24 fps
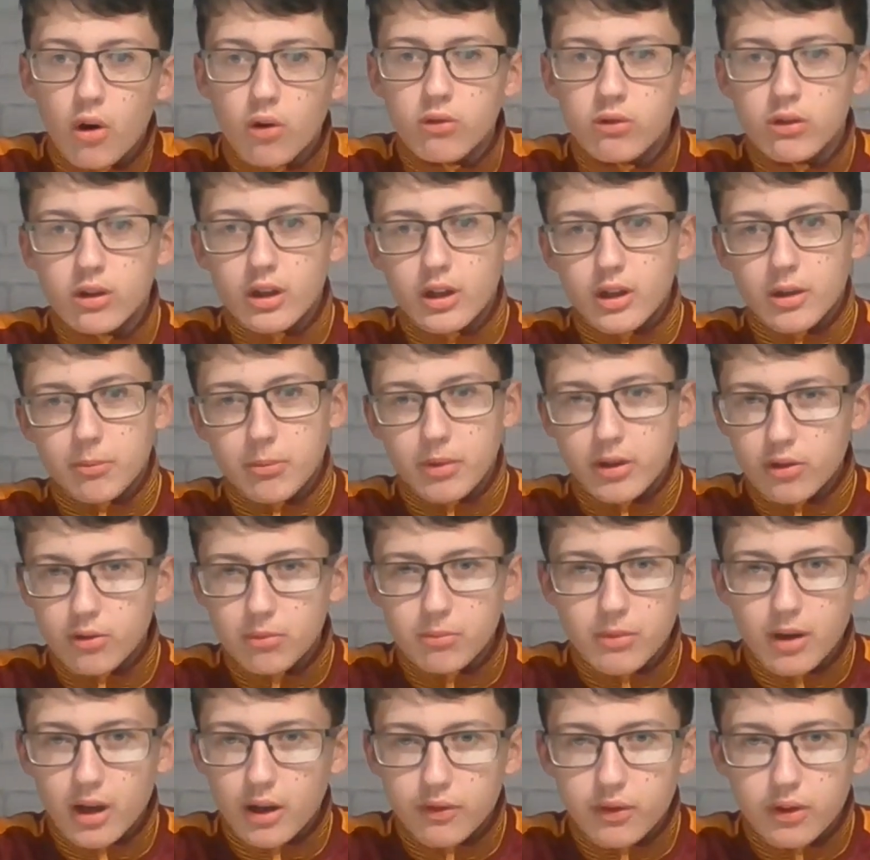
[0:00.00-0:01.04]
But it don't matter if
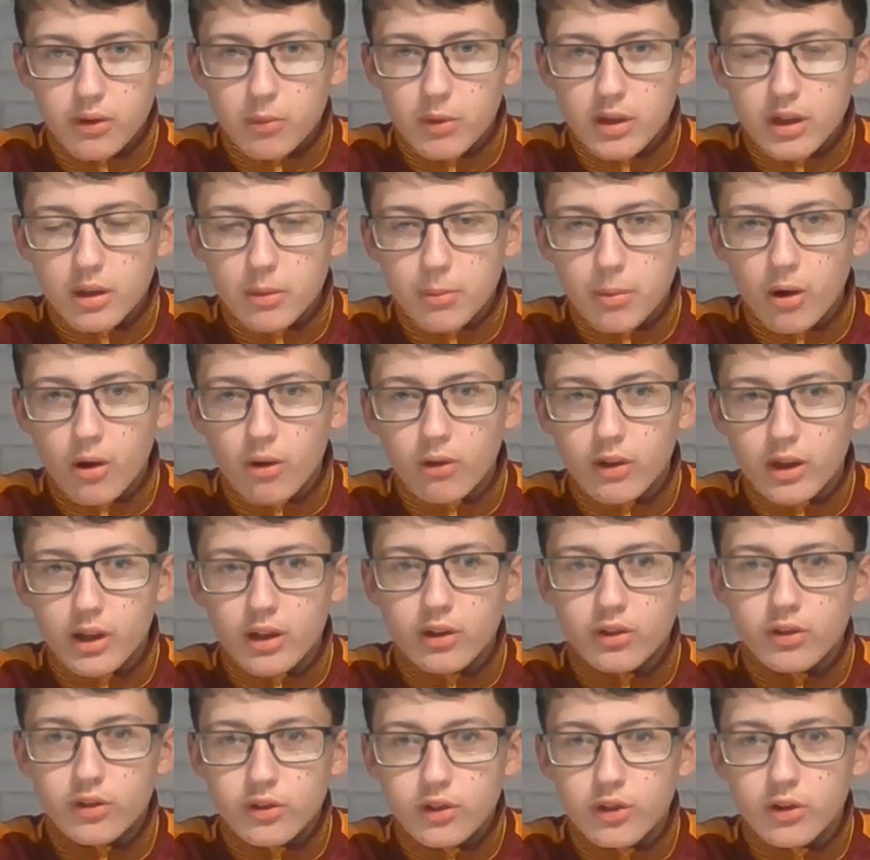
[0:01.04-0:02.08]
you win the ball, it can still
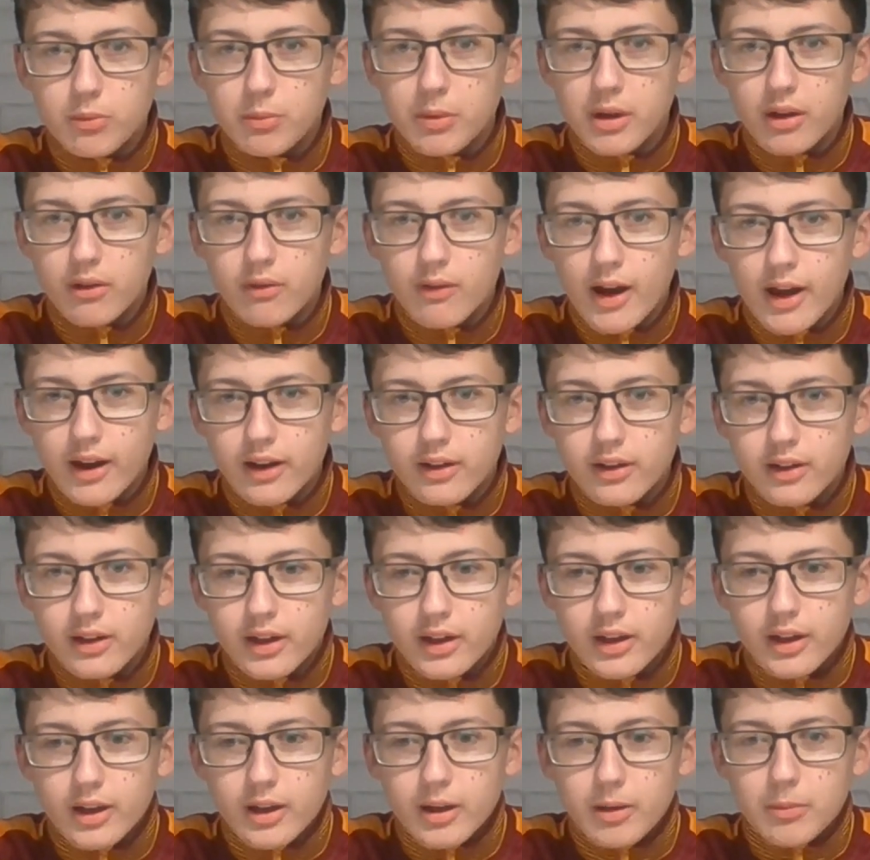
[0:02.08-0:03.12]
be a red,
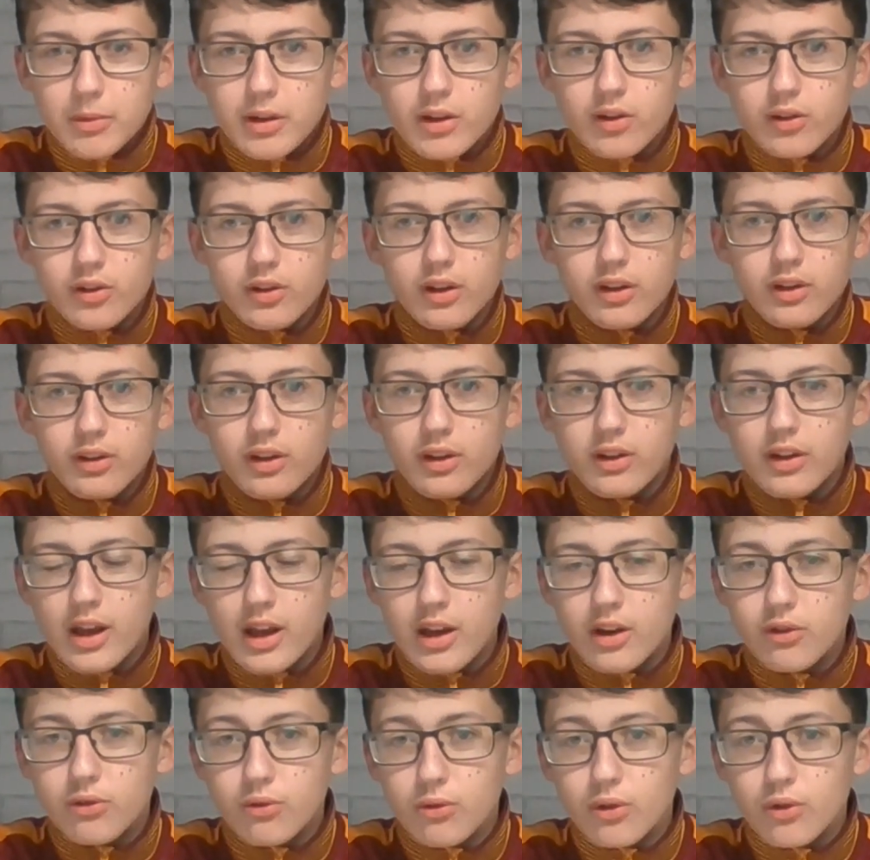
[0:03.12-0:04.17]
because it's a dangerous
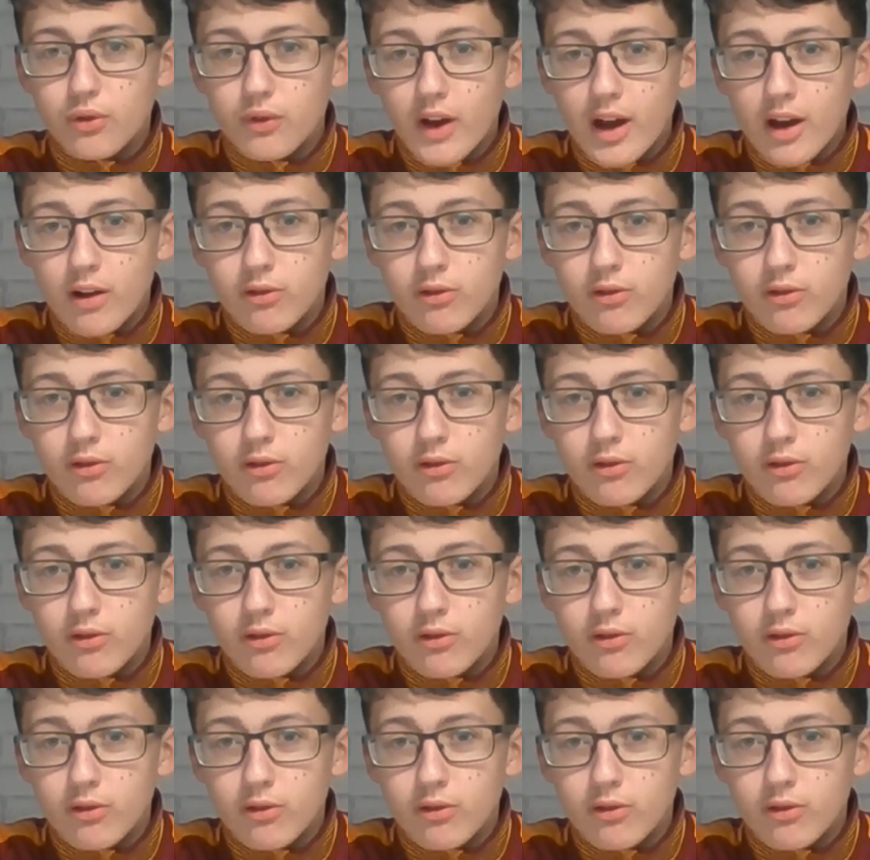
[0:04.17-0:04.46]
foul.